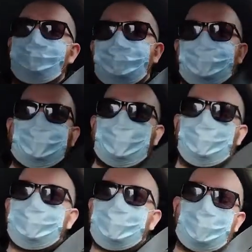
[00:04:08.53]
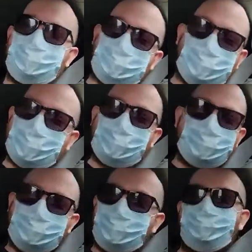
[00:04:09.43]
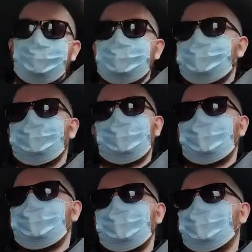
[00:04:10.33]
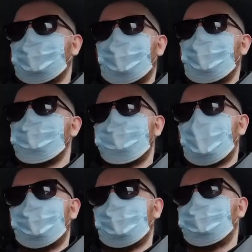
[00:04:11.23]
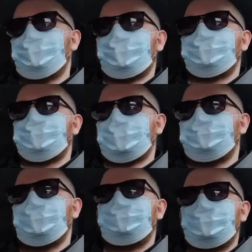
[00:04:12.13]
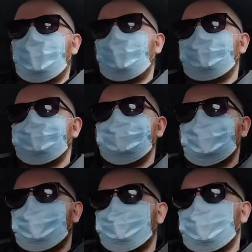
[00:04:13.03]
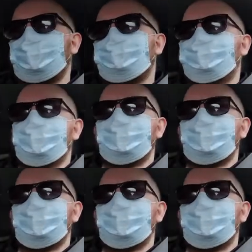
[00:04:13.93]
Which, you know, it's not a bragging competition. You know, I think people should be proud if they've